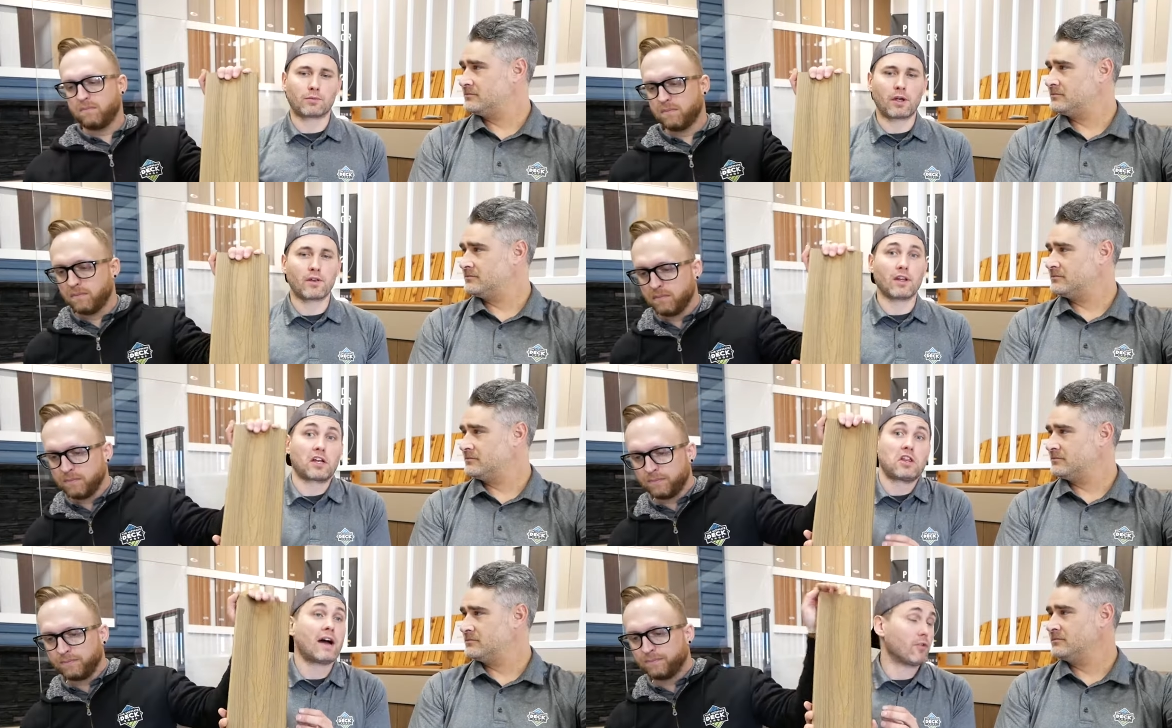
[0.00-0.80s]
Speaker 1: spice,
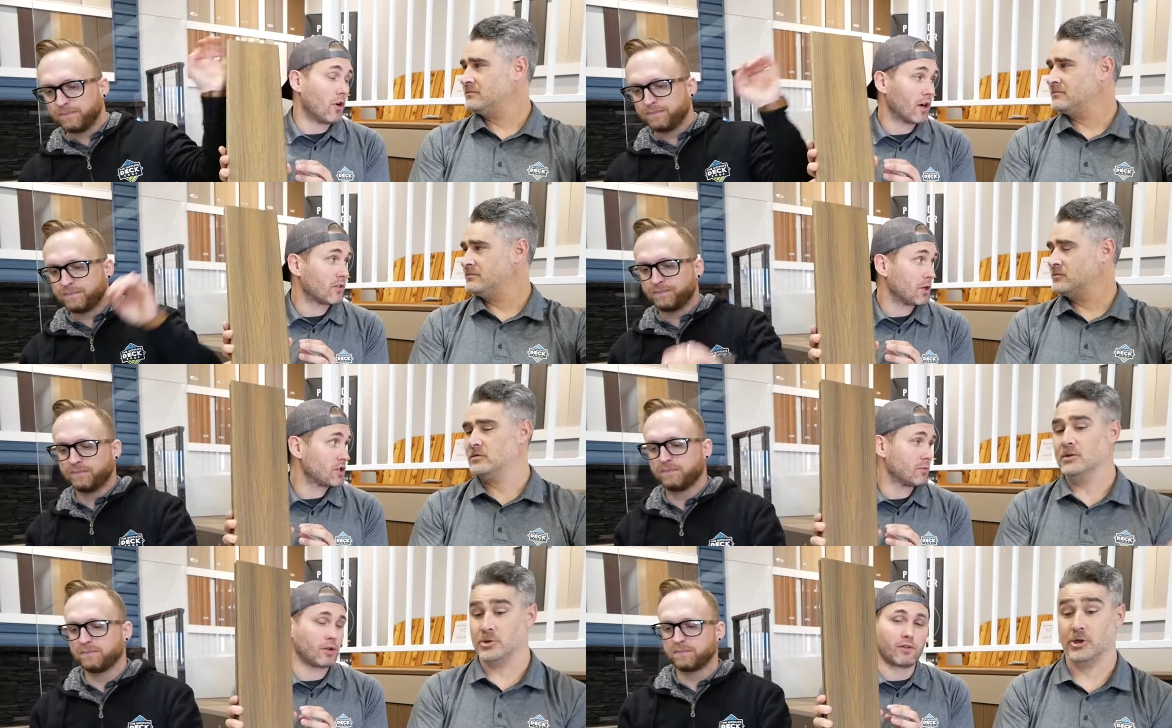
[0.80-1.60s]
like a lava rock,
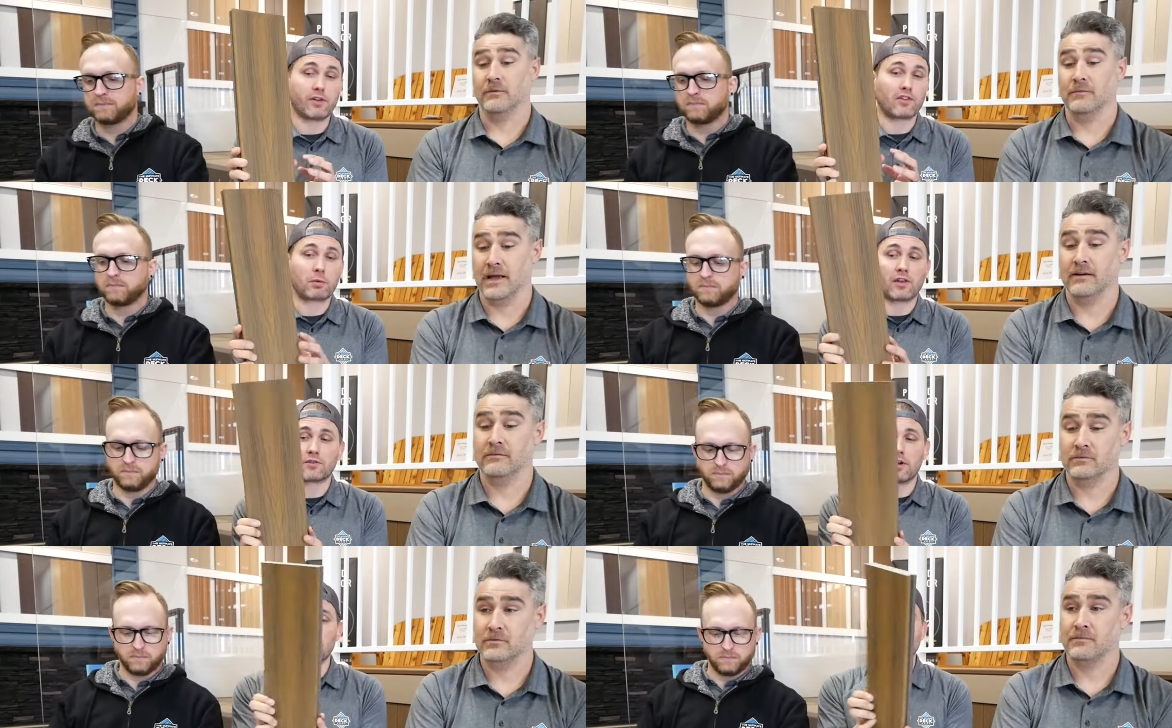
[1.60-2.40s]
especially, but sure, even a
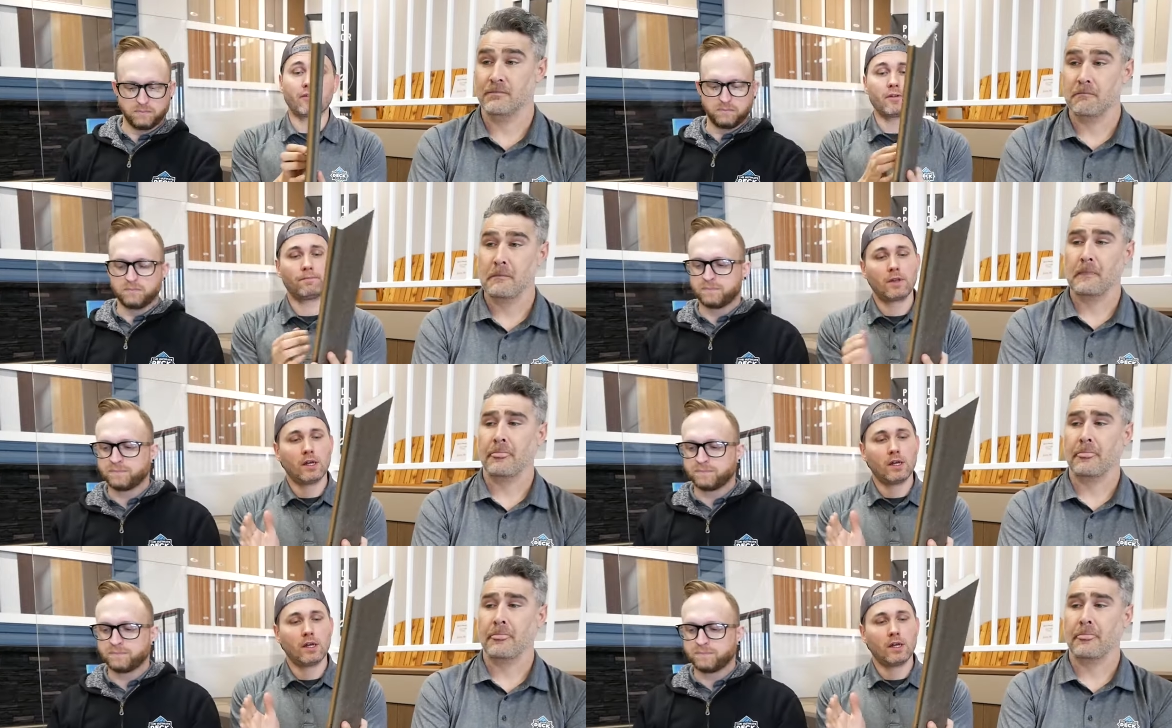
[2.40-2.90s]
spiced yeah. rum, whatever.